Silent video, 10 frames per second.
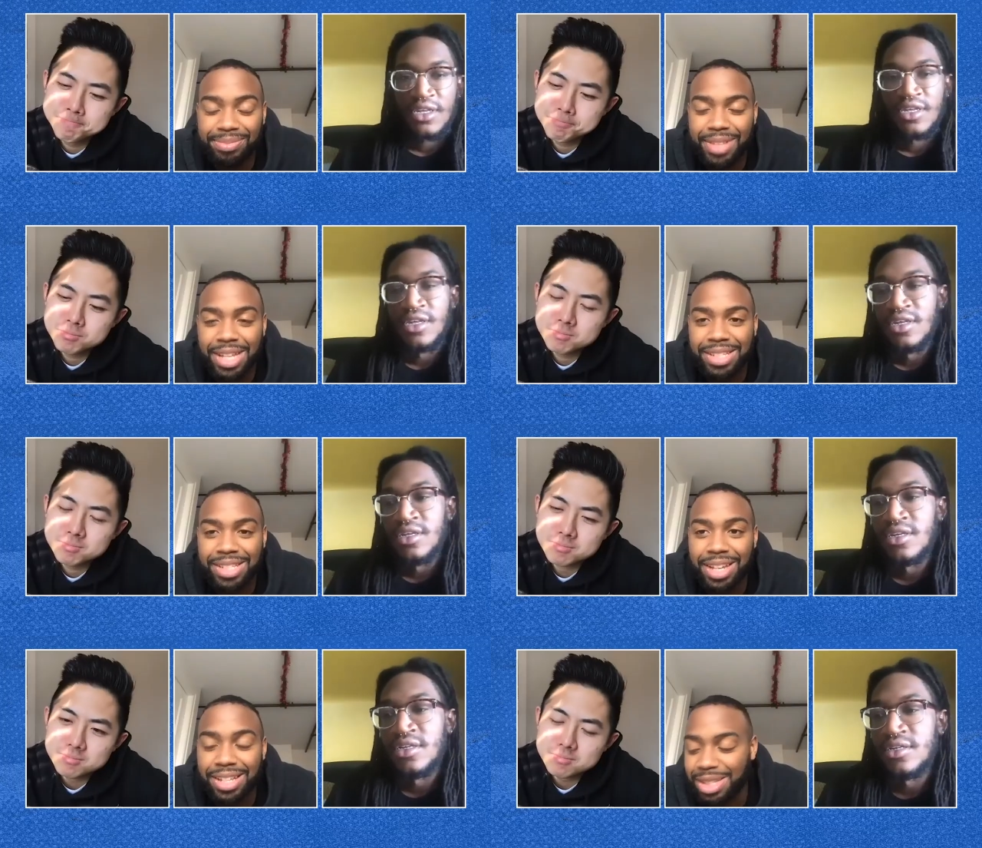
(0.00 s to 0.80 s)
Speaker 1: that's it. I
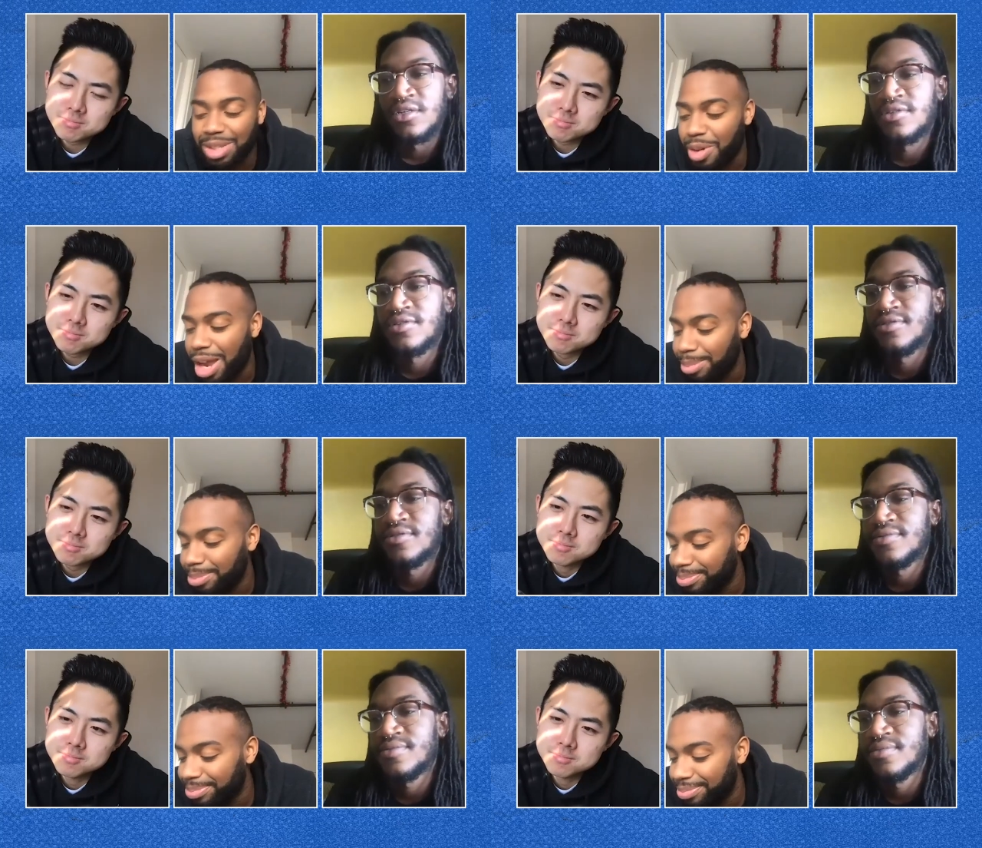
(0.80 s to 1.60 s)
guess that's a wrap.
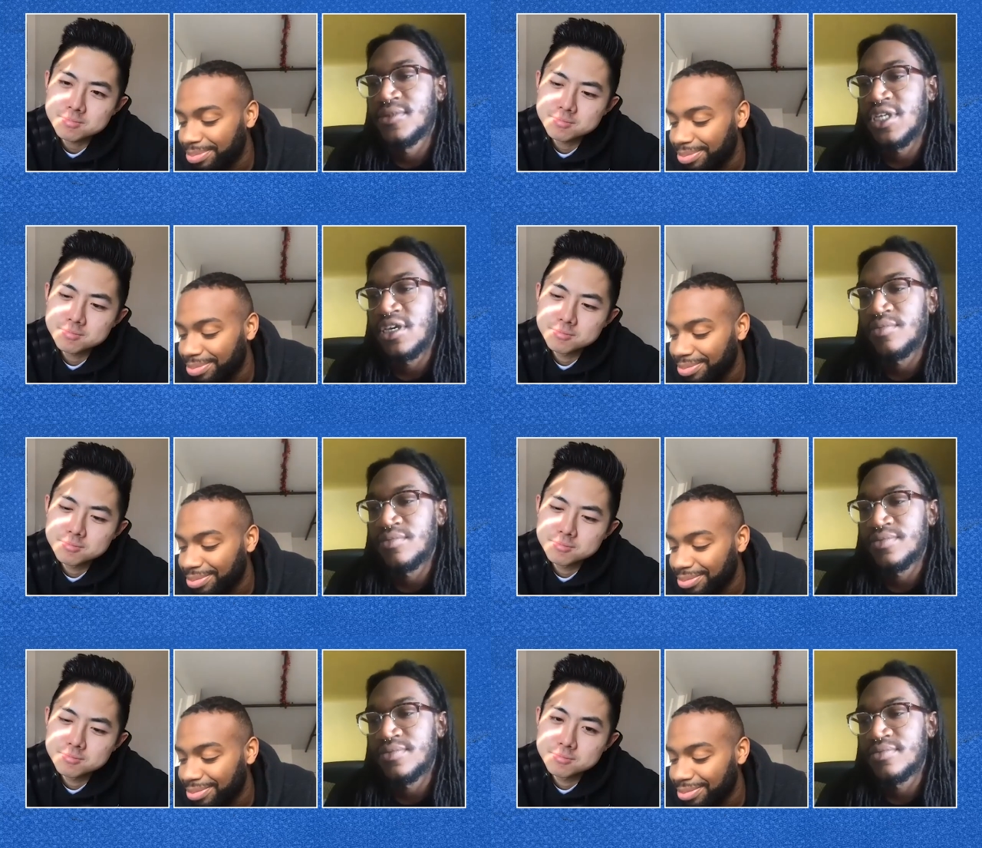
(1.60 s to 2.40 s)
Sam,
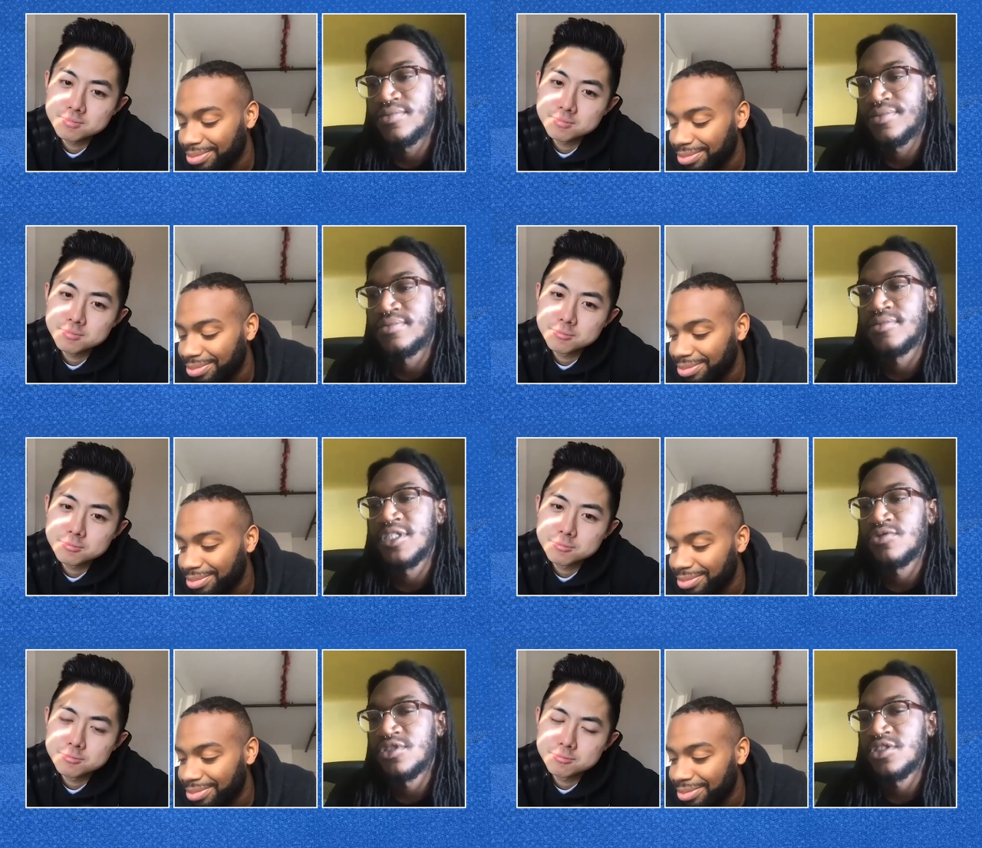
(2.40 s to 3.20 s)
this
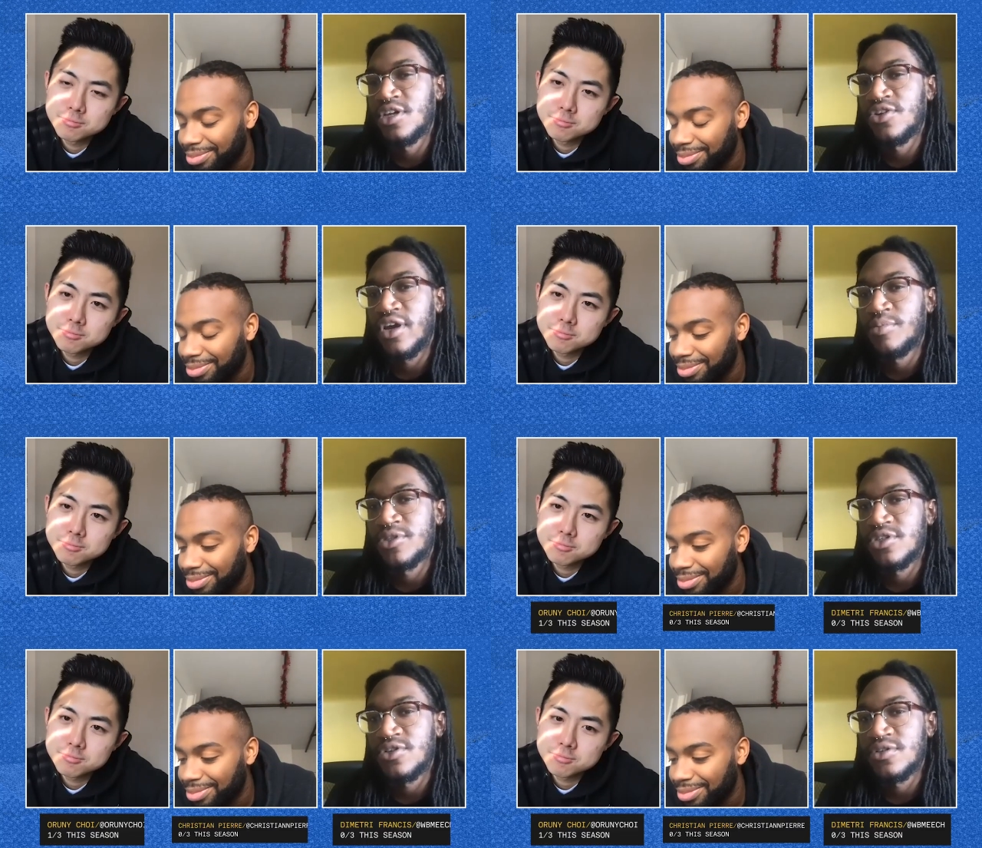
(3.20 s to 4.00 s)
was another
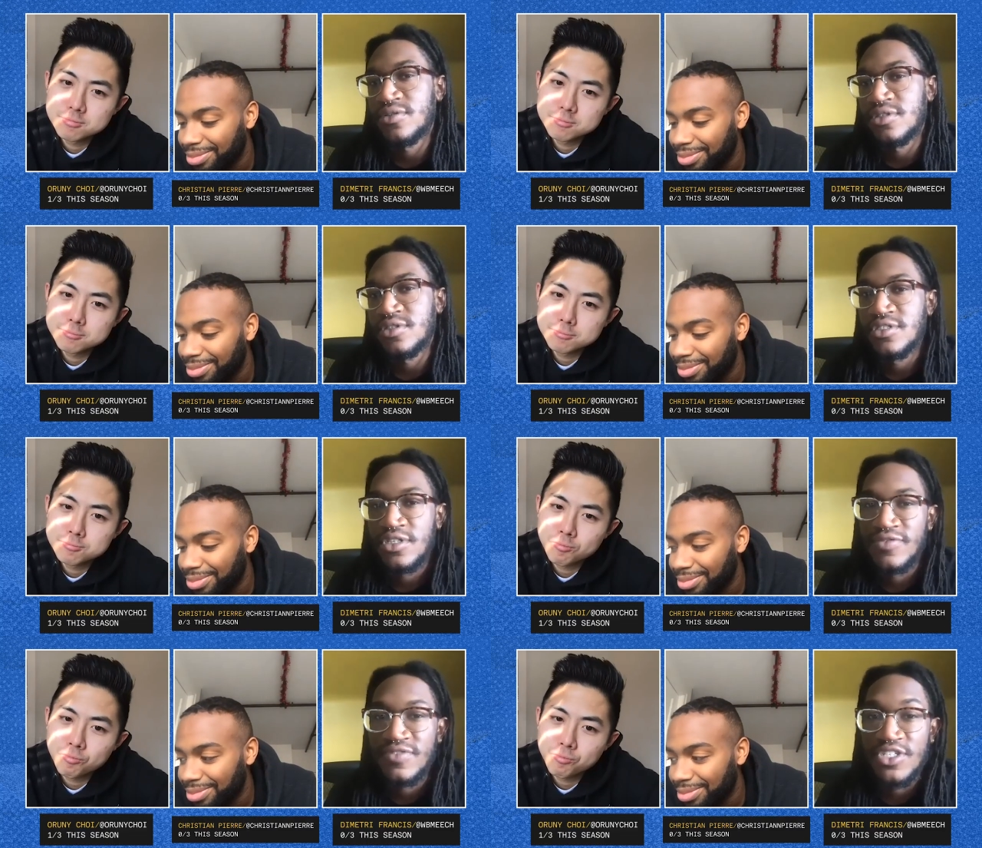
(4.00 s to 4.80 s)
episode
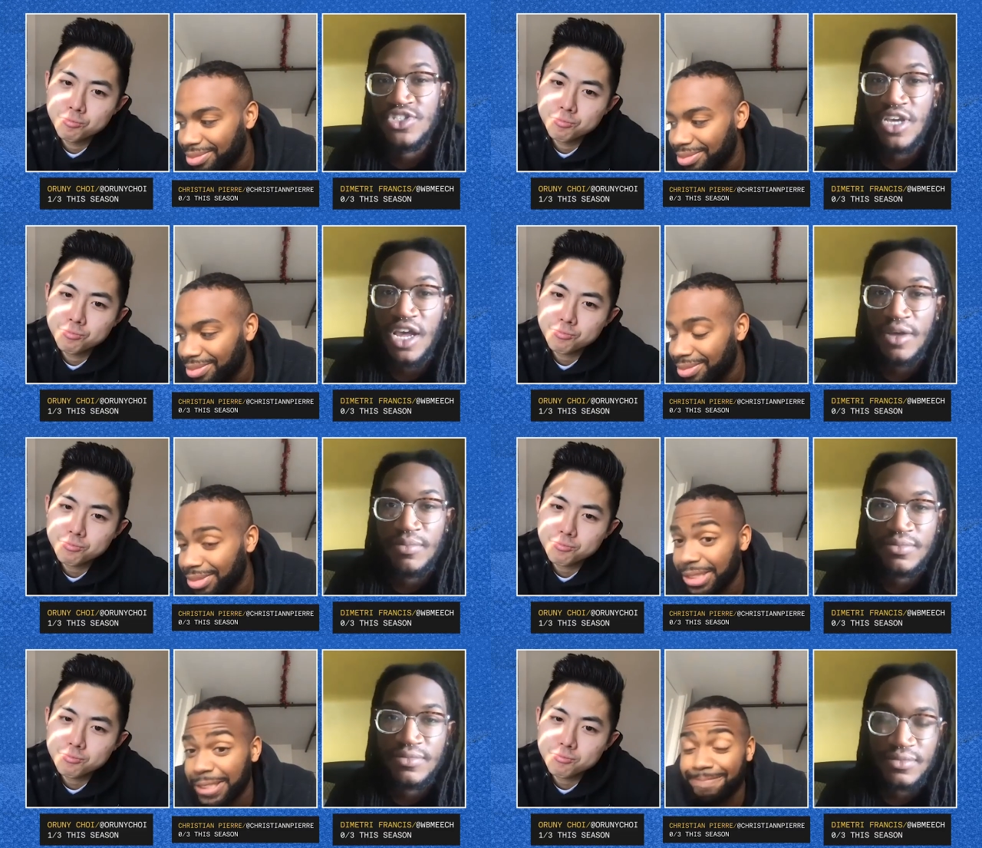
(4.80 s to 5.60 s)
of Did You Cop.
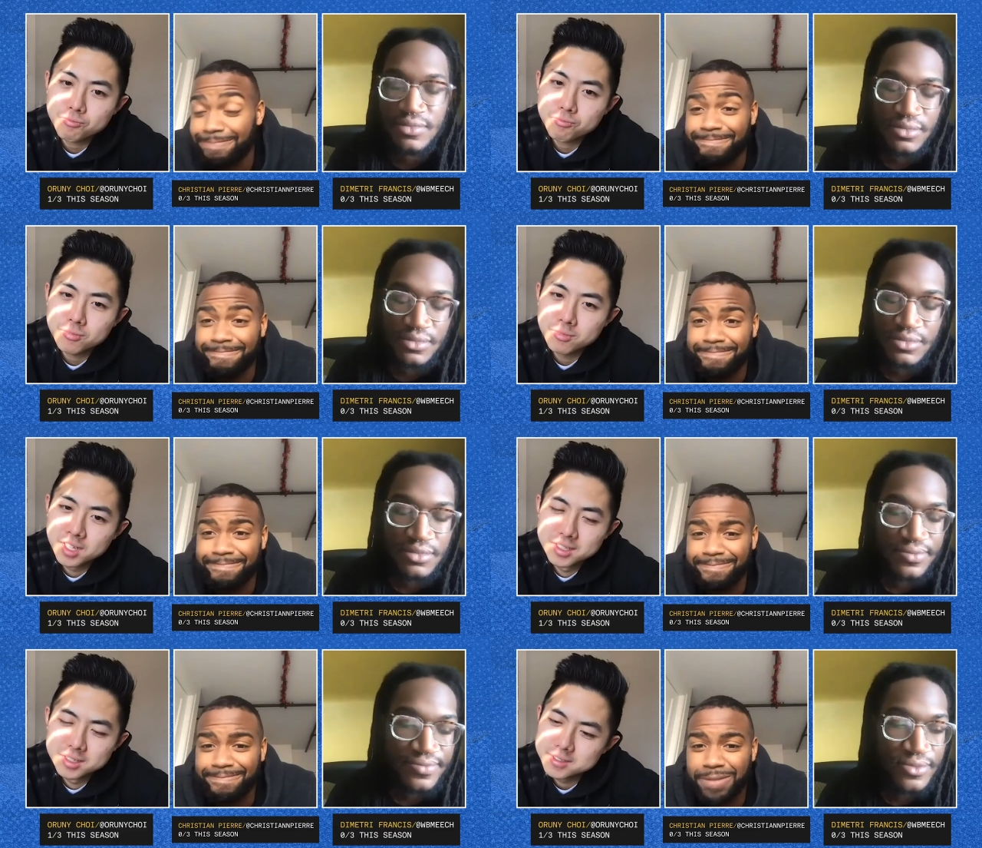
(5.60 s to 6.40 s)

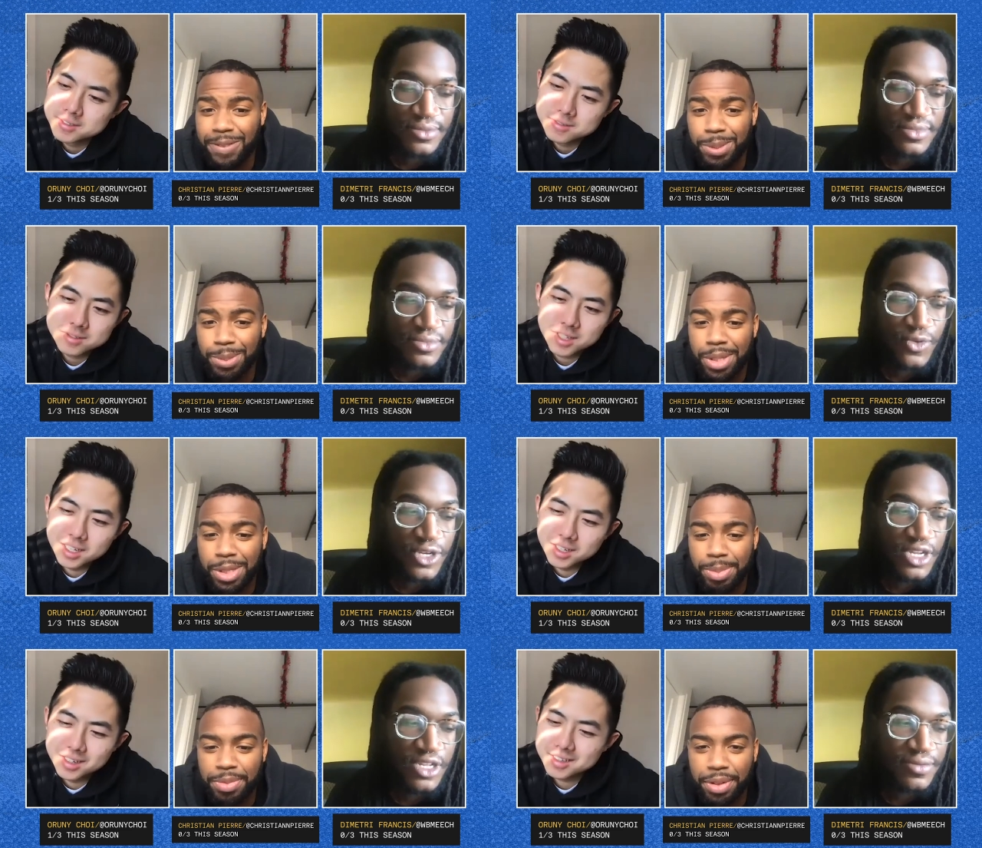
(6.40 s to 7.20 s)
It's, it's
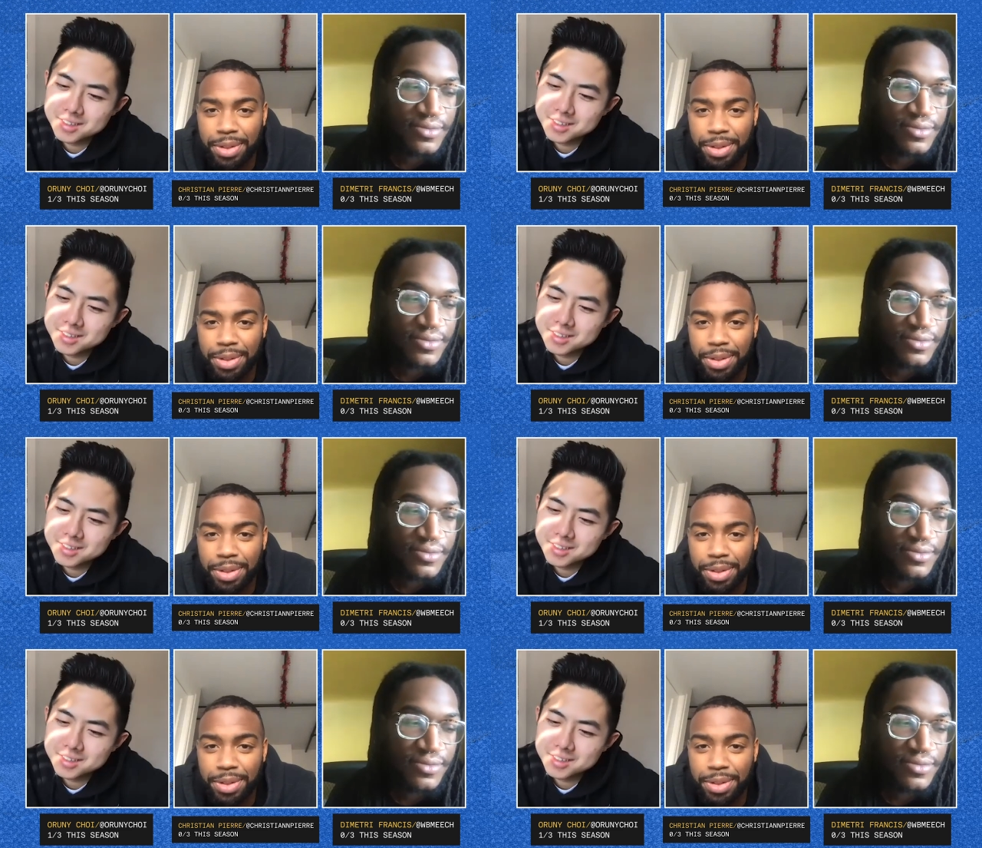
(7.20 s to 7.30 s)
did it?